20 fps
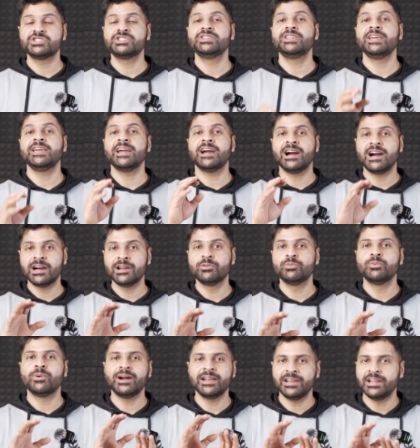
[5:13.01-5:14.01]
they are
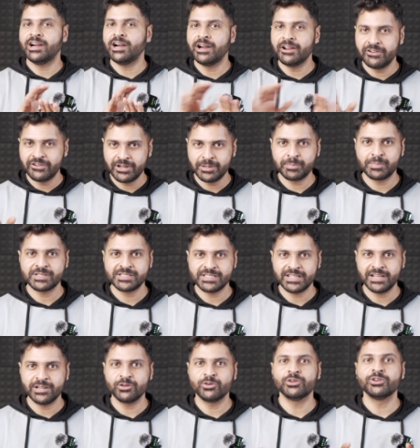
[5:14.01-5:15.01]
one hundred
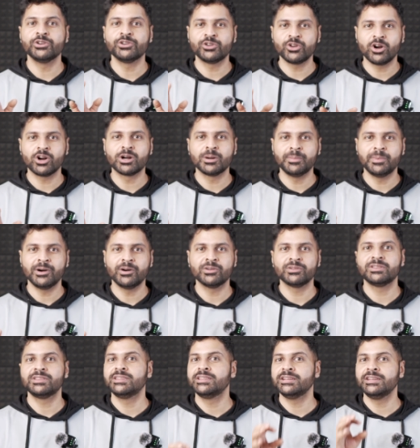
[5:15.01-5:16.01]
percent going to talk
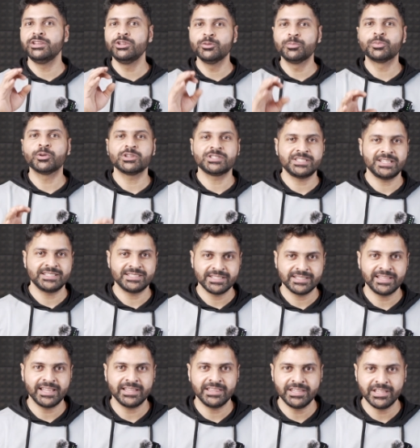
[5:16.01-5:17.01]
about the new processor
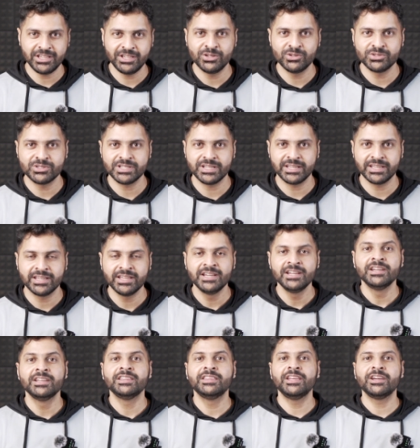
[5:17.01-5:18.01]
that they're using.
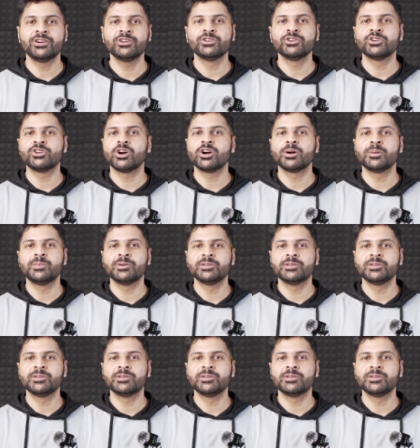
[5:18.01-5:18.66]
They're going to talk